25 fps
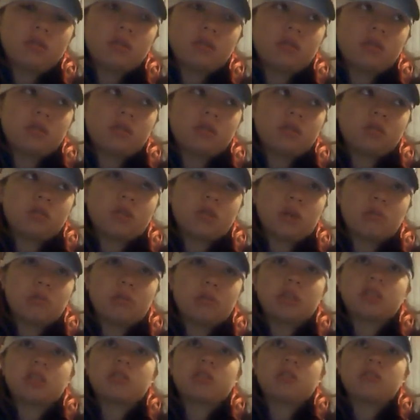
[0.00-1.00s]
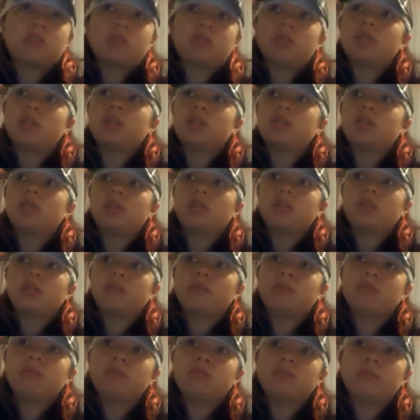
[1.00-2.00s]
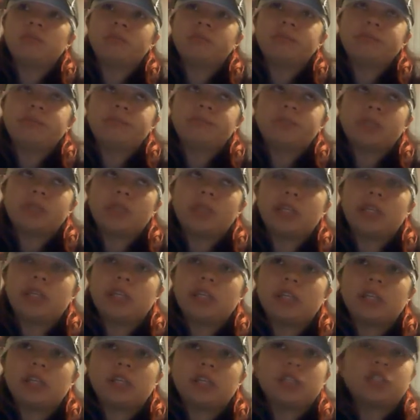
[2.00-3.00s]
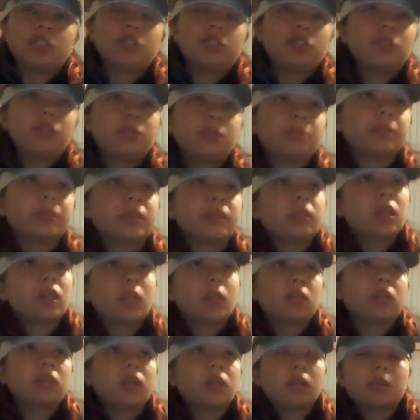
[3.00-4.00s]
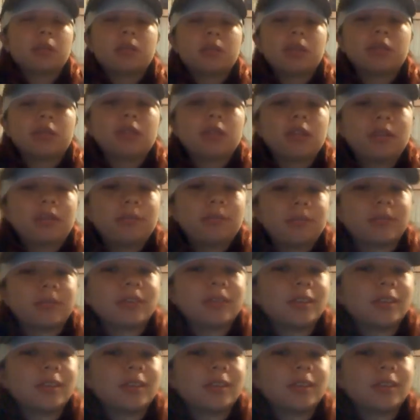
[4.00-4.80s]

So I watched the Bucs game, and they lost two. But I don't care about that.